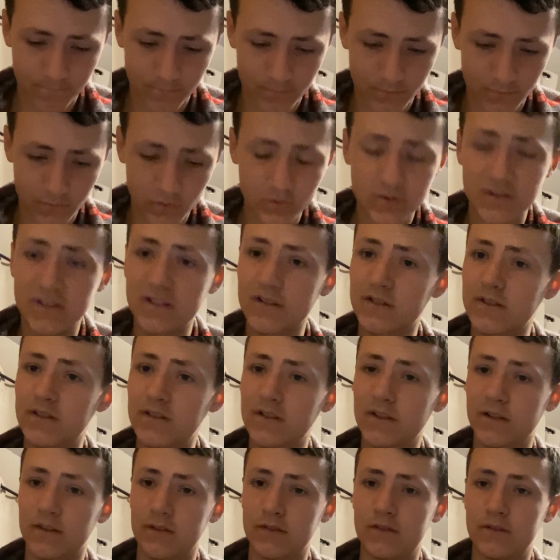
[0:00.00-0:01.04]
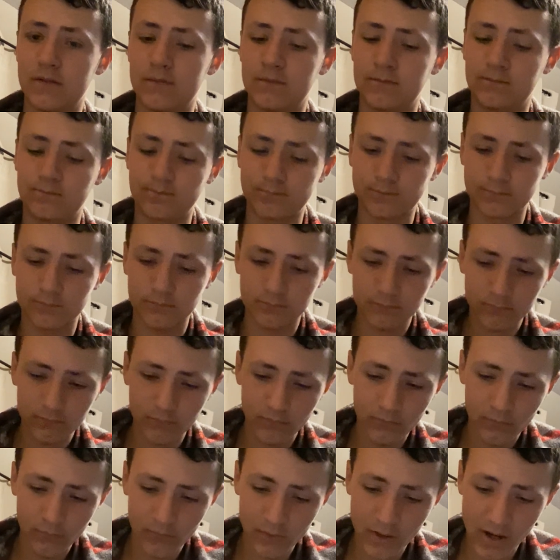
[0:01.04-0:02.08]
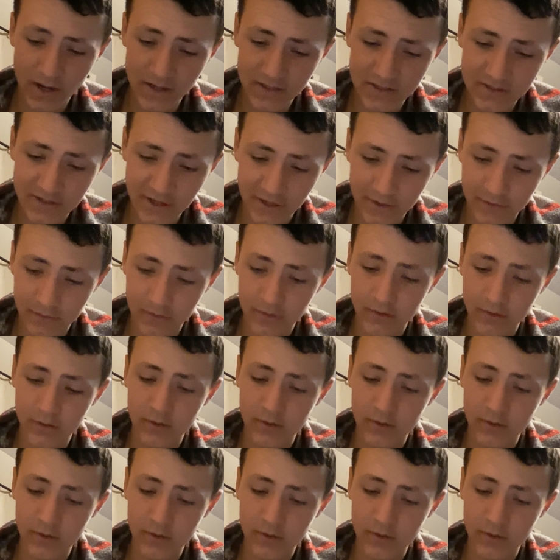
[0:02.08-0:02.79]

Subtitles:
Those 6 things, I said,